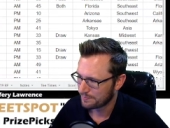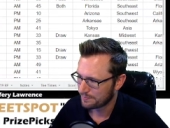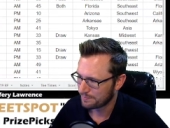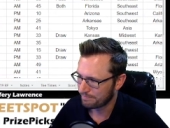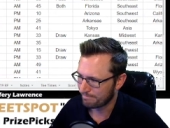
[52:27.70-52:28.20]

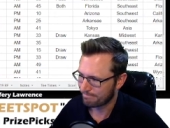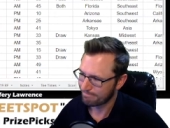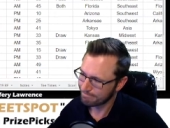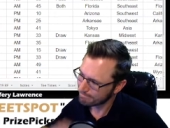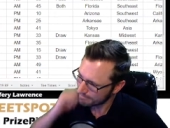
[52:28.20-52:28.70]
Hmm.
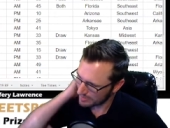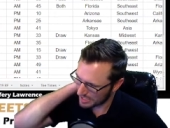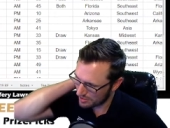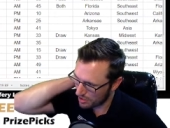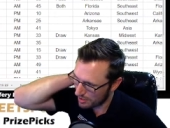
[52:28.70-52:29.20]
That's
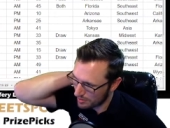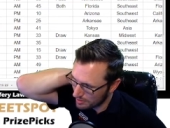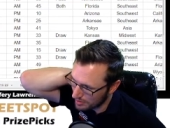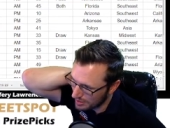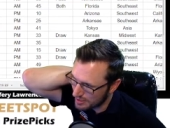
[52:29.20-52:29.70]
hard.
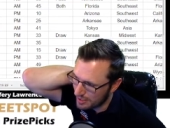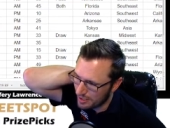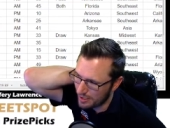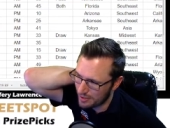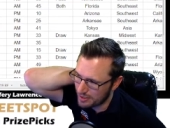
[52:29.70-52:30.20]
That's
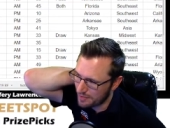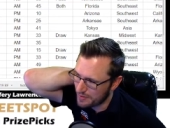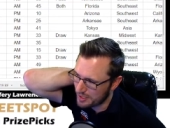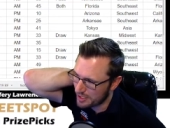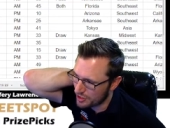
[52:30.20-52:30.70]
a tough
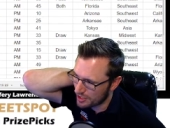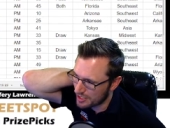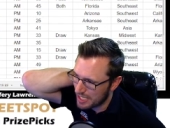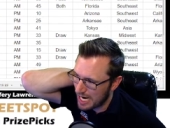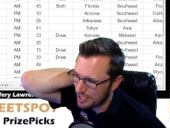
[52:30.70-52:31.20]
decision because
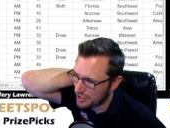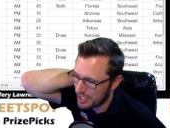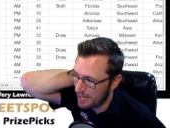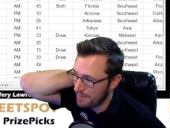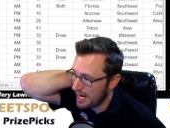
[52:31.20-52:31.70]
I just,
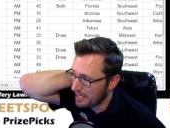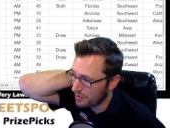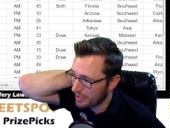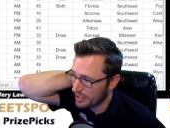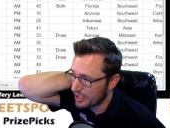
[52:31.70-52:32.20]
I'm not going
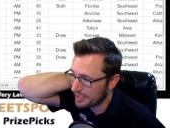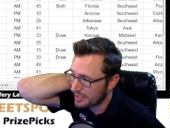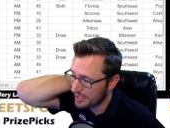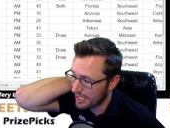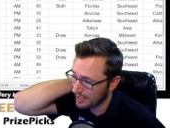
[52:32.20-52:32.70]
to Jason
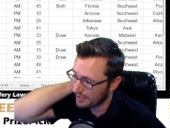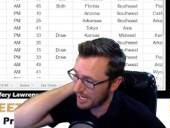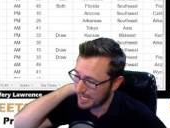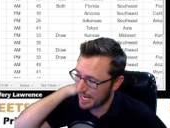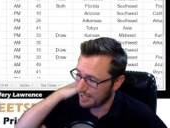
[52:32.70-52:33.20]
Day. I
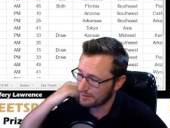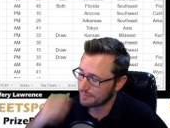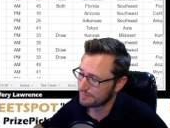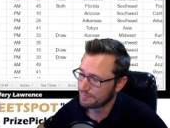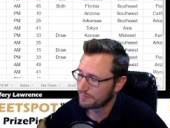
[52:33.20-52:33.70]
can't.
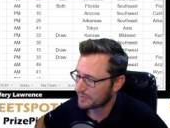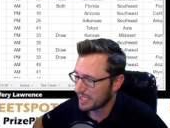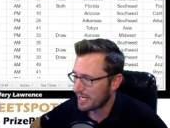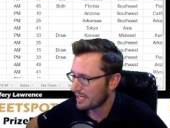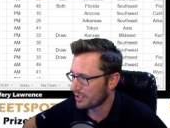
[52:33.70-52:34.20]

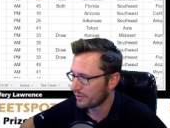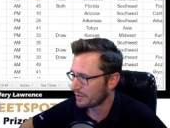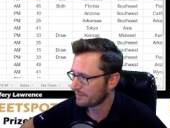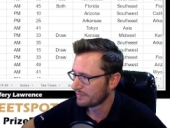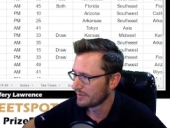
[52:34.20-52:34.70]
Cannot do it.
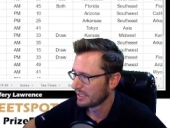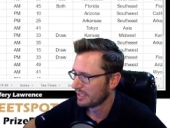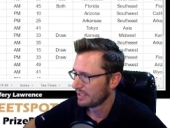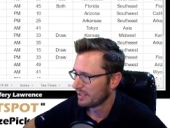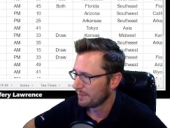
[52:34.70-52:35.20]

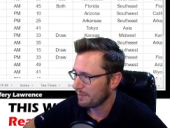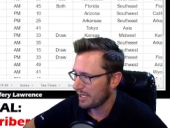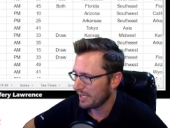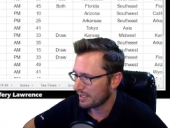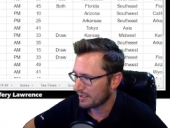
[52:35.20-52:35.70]

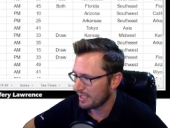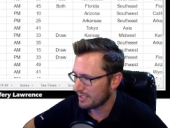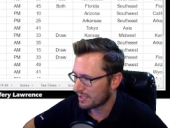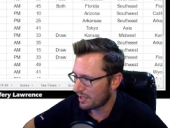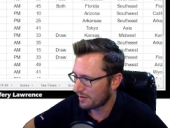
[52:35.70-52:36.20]
Meaning these
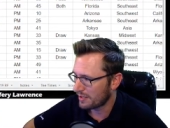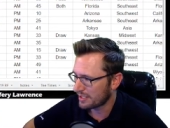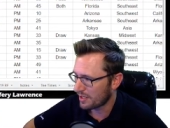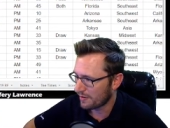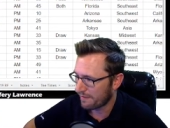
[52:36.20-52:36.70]
these
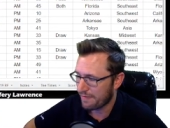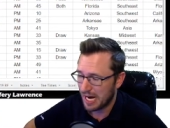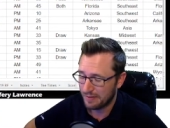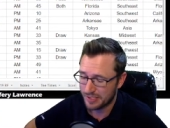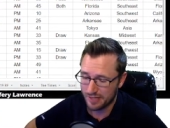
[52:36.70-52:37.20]
other five
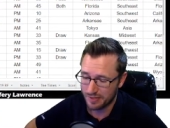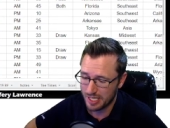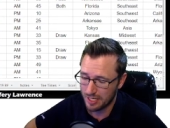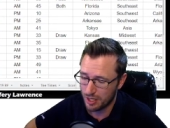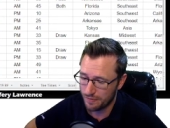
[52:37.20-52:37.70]
7K
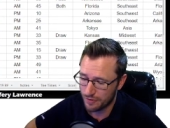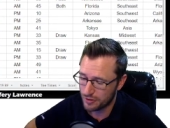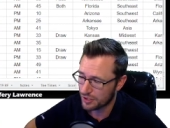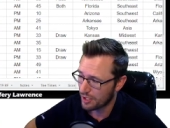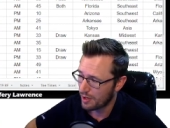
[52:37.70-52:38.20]
golfers,
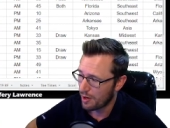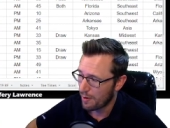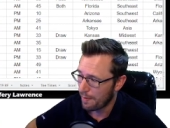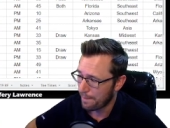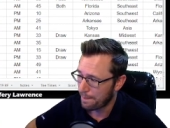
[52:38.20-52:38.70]

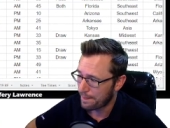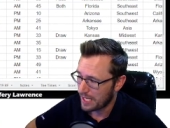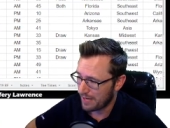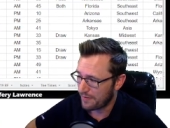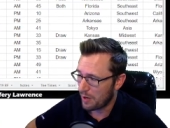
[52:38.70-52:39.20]

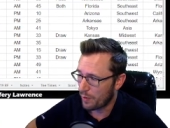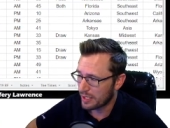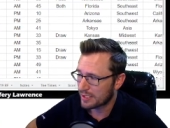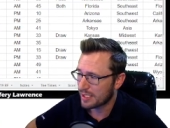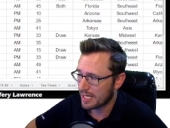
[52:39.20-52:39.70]
if I want to
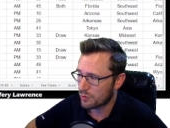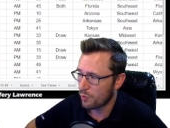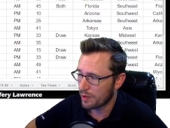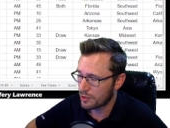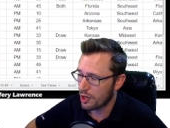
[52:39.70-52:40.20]
select
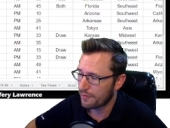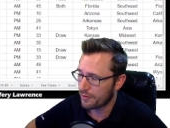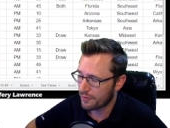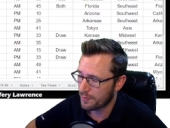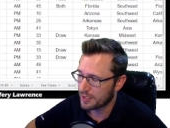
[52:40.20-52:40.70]
one golfer
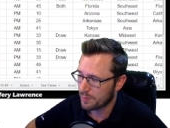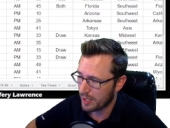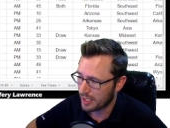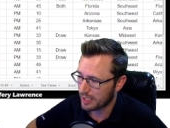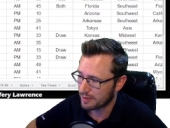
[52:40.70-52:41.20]
from this bucket,